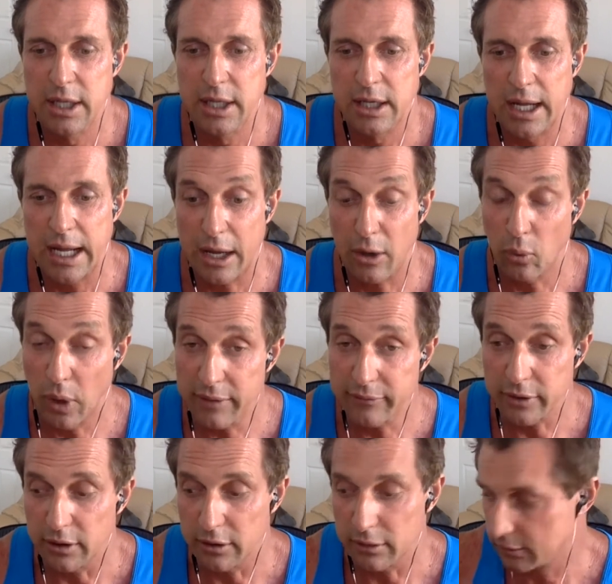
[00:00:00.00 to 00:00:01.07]
Right.
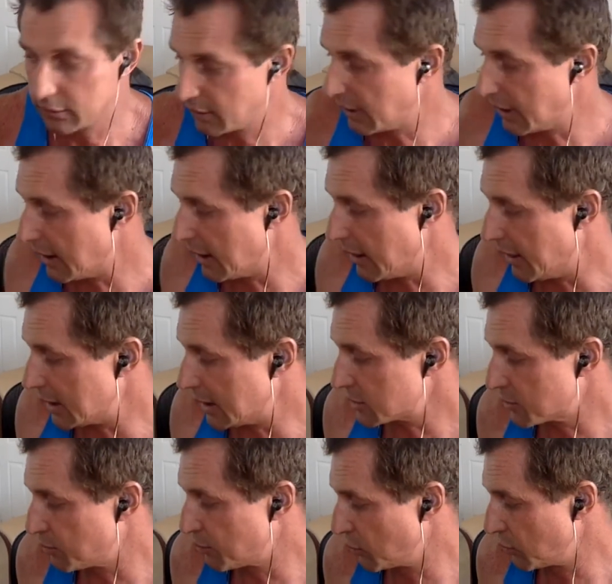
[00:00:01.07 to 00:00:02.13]
However, that's
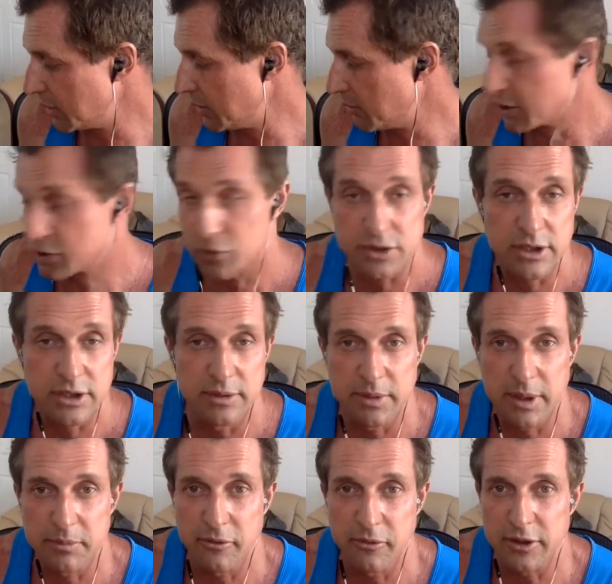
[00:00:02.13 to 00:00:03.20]
pretty much what sleep
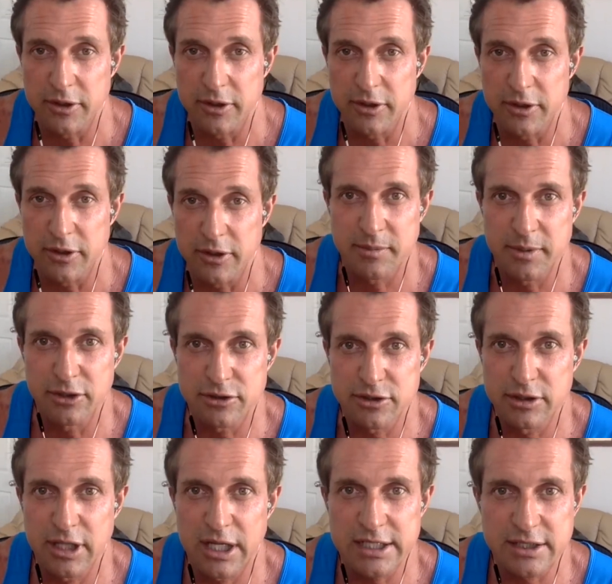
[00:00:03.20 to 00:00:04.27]
deprivation is. I mean, there's
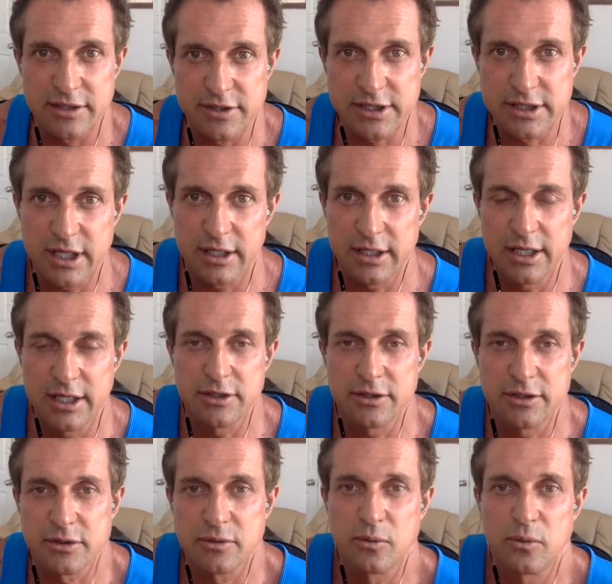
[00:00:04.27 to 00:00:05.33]
lots of studies
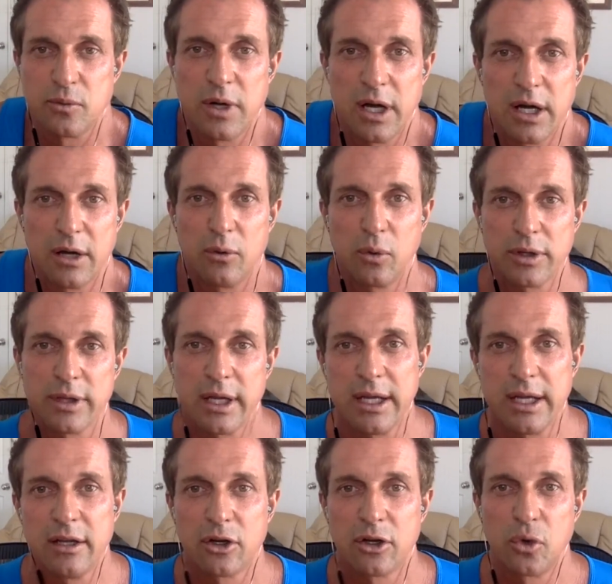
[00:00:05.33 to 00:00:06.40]
uh, where they
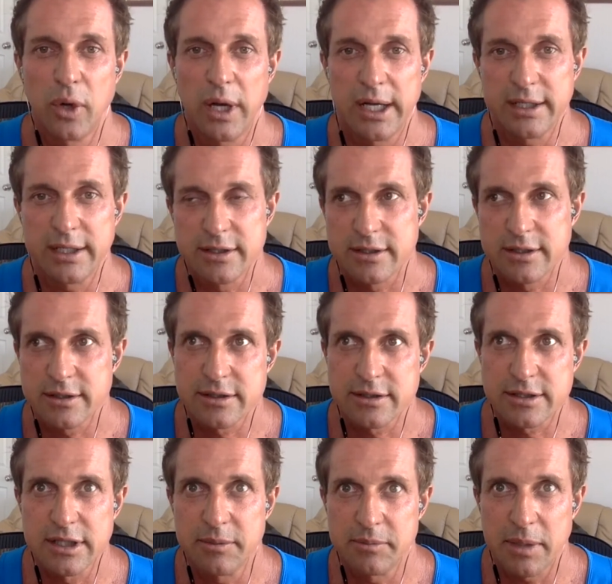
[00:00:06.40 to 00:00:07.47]
equate
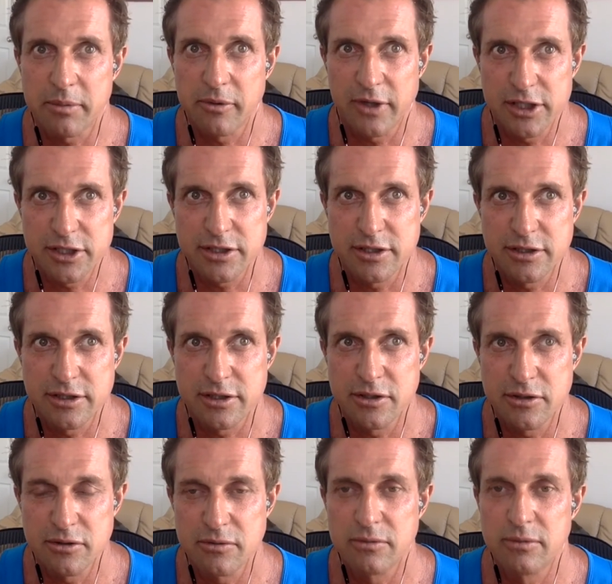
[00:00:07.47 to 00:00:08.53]
sleep deprivation
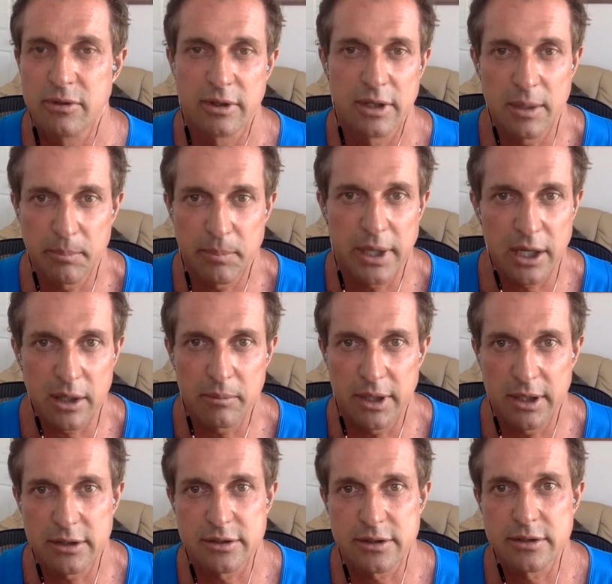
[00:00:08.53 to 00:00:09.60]
to
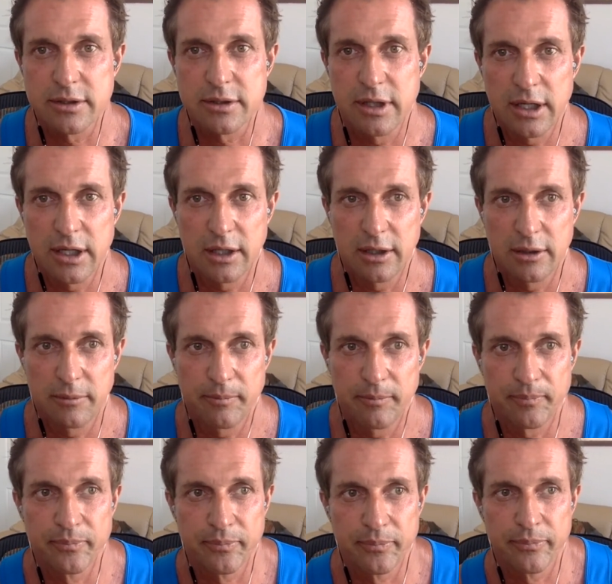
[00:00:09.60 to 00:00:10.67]
impairment um,
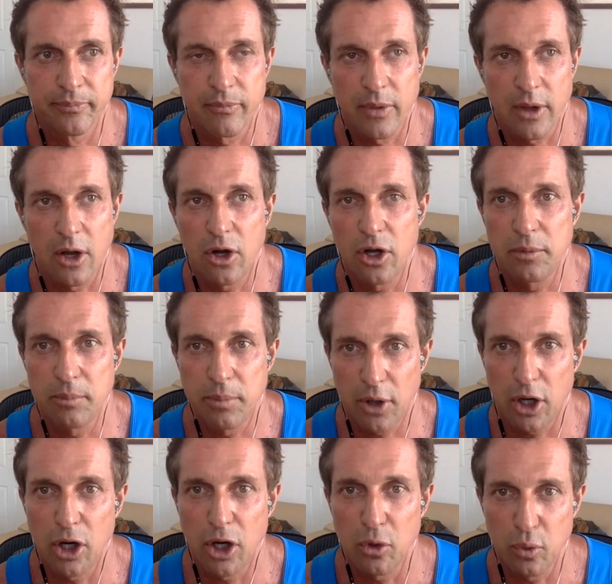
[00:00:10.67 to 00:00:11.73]
on
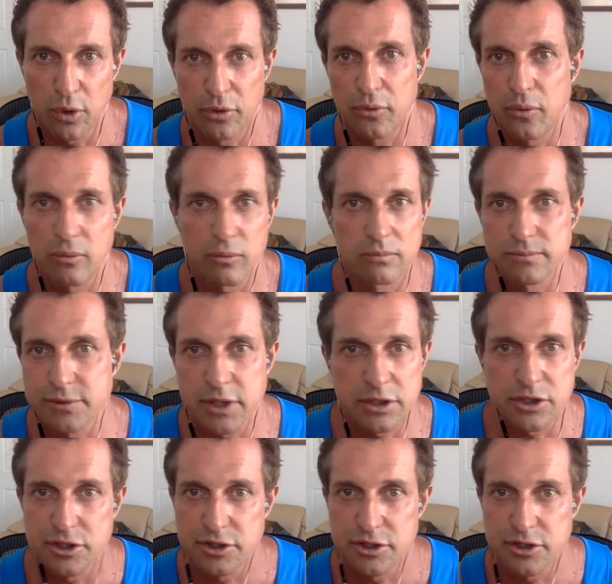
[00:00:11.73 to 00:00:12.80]
par with such and